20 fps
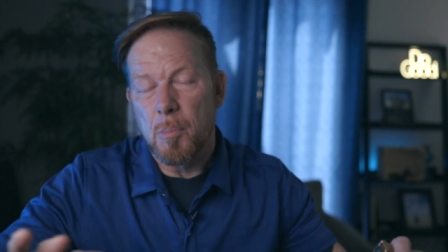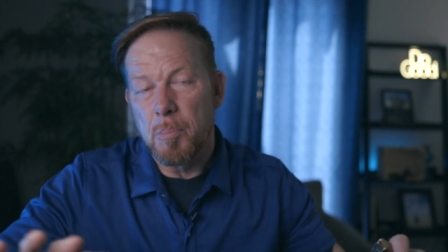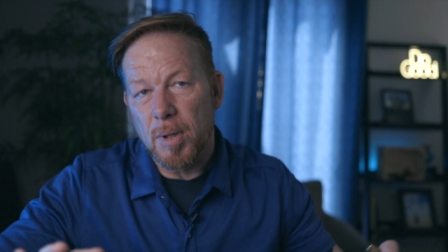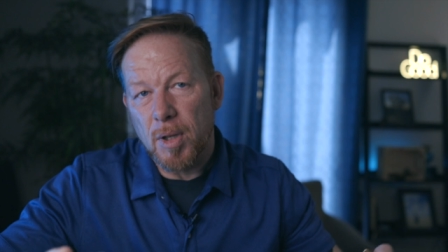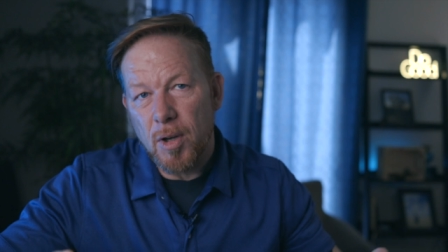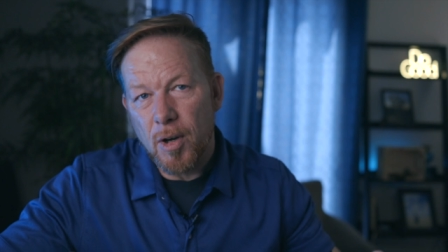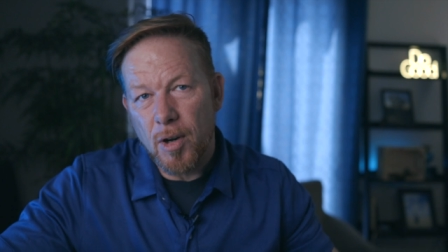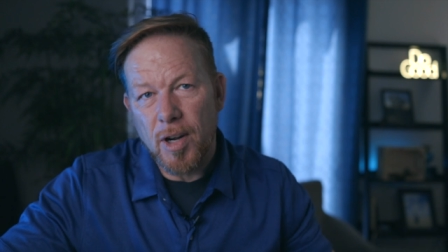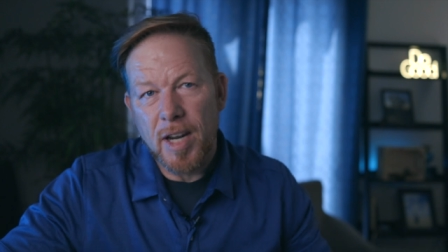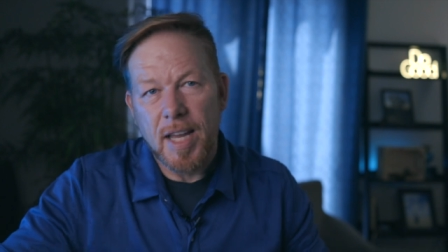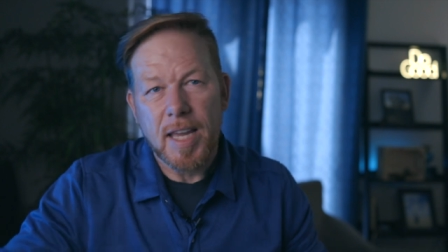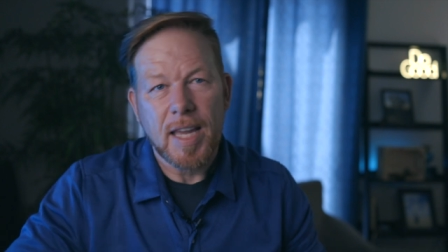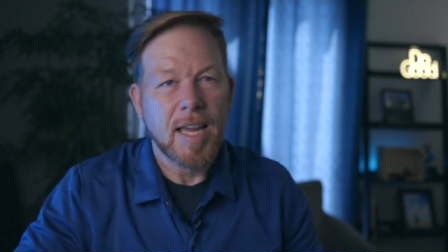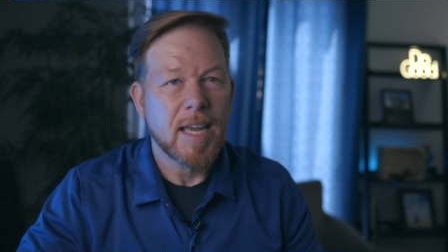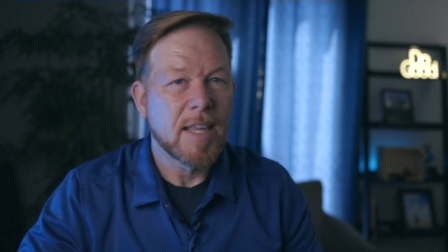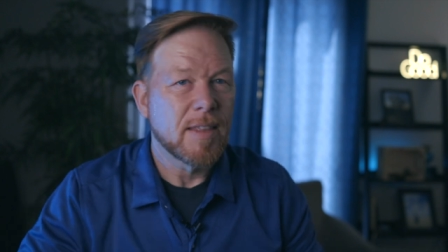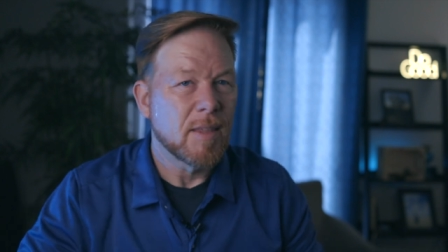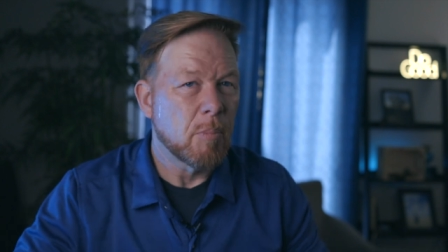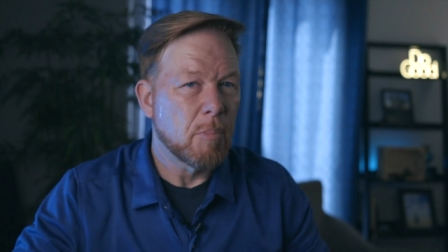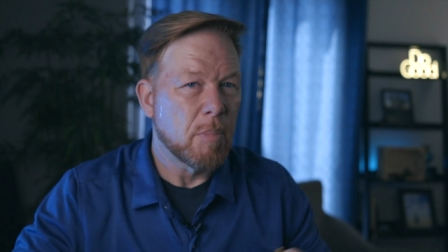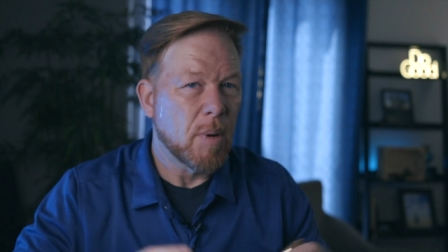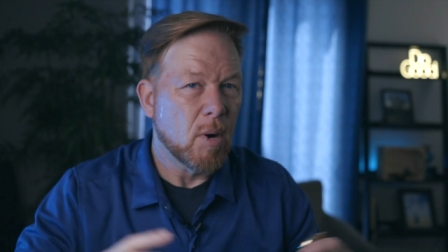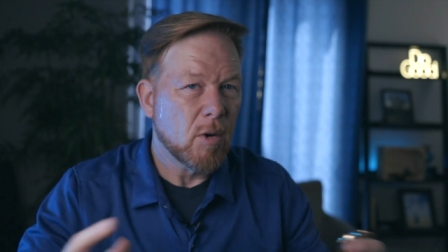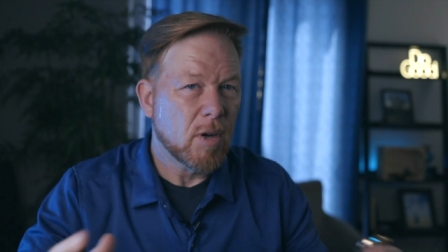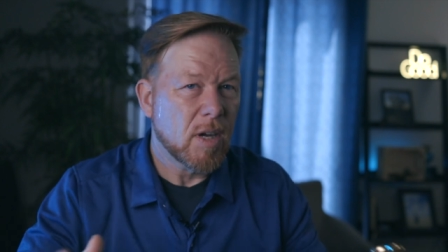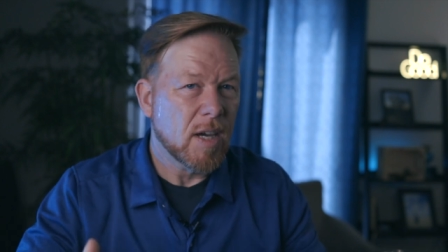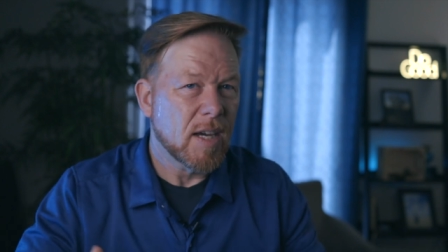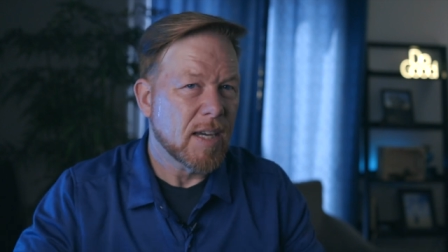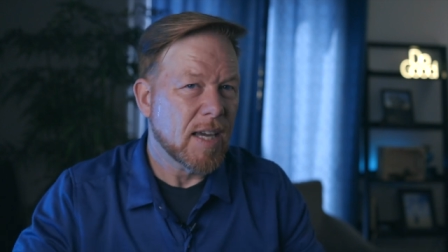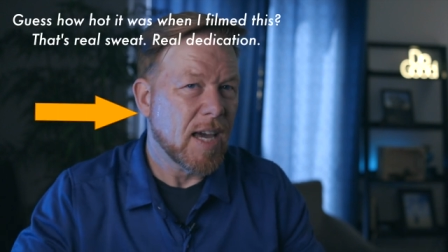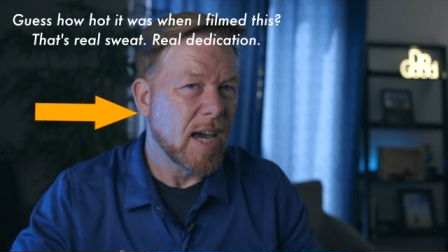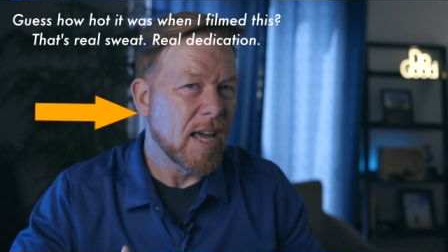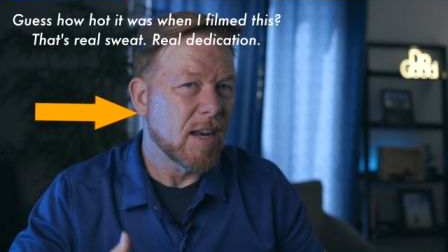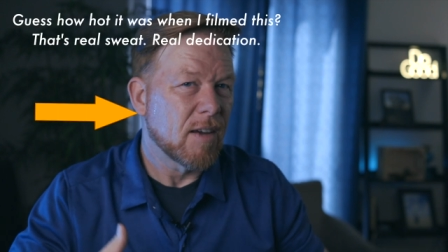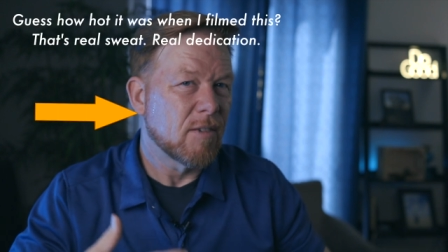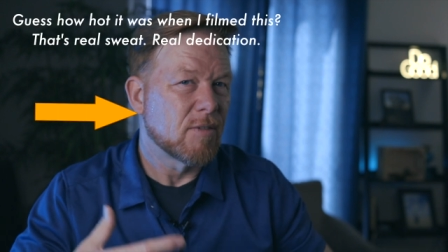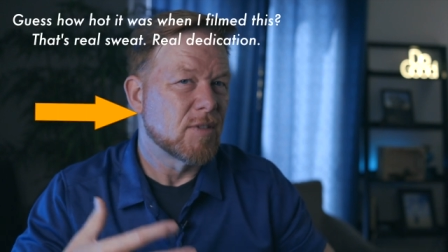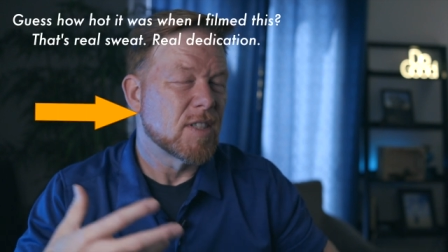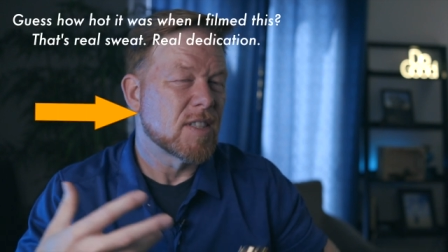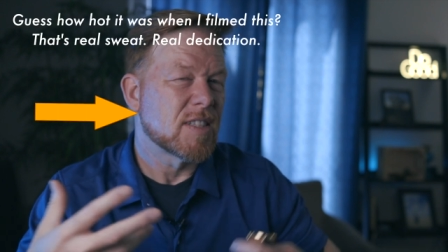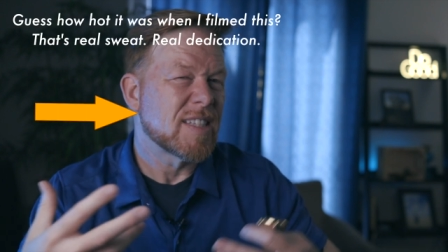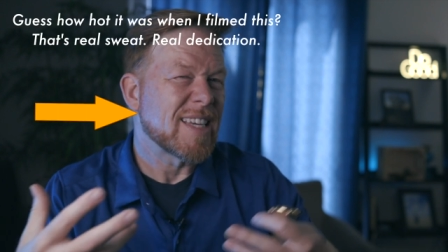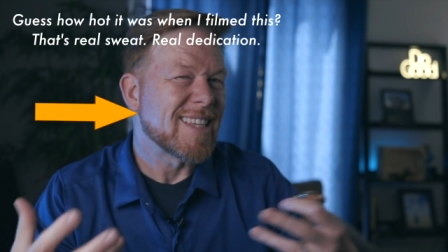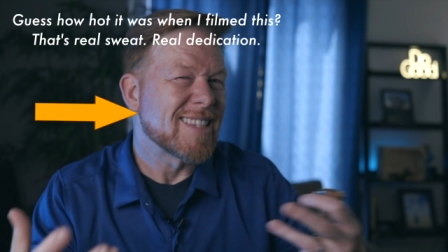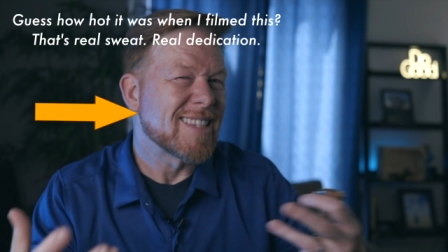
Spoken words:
blurry, and the bokeh kind of just